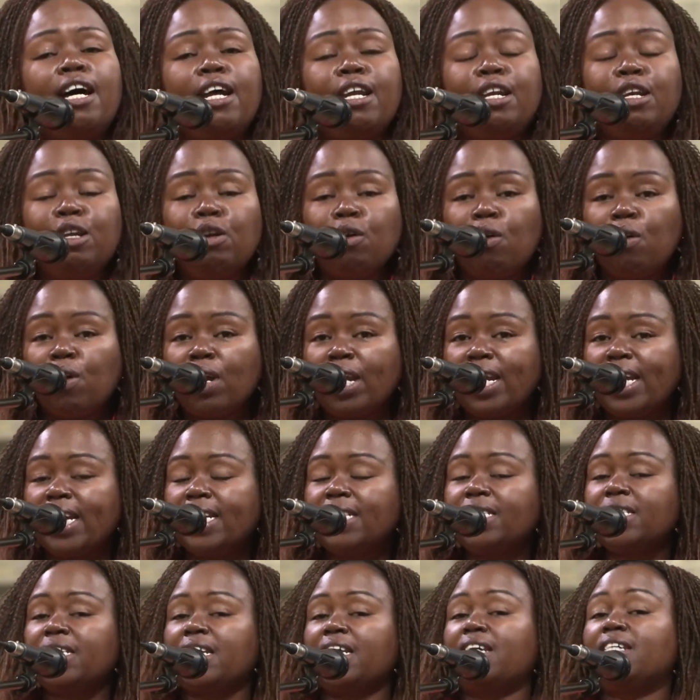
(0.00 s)

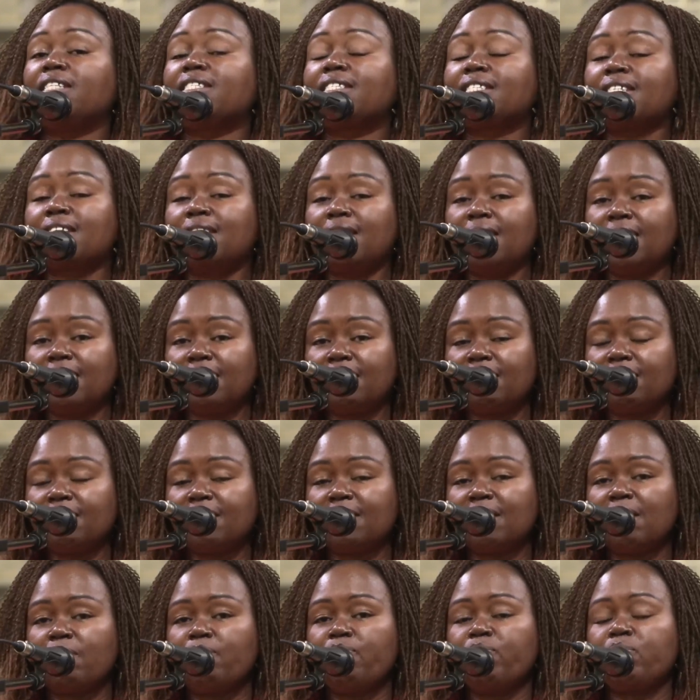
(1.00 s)
knowledge and skills.